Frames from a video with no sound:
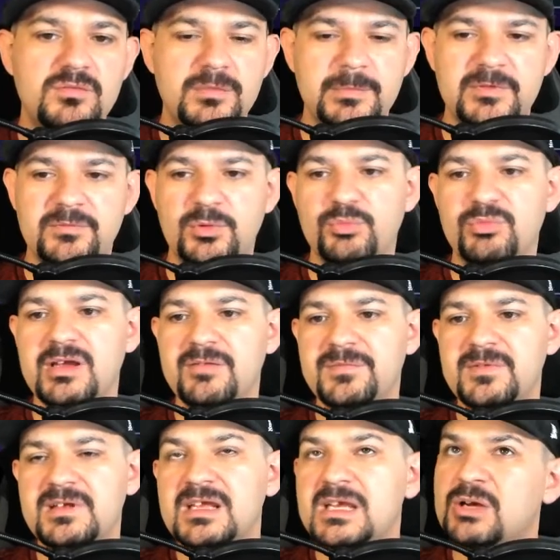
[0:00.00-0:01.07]
over before we have
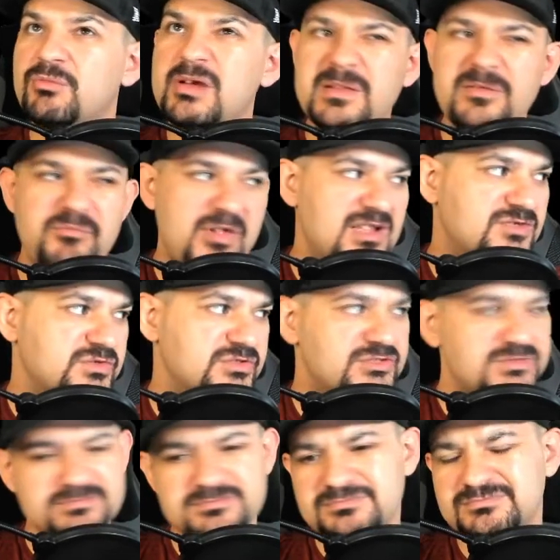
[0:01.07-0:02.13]
the events,
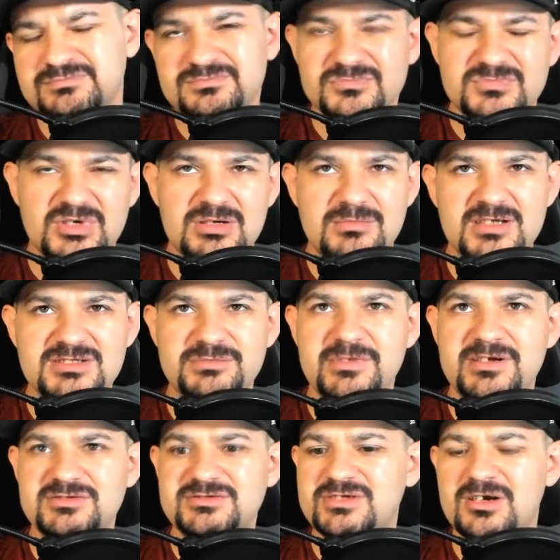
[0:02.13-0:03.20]
which are muscle
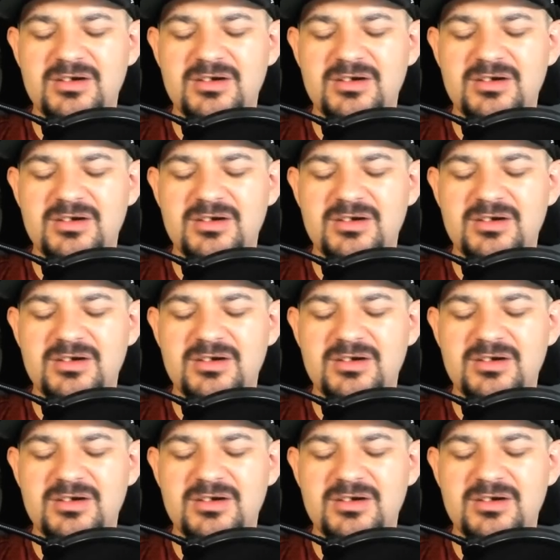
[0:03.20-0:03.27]
men? It's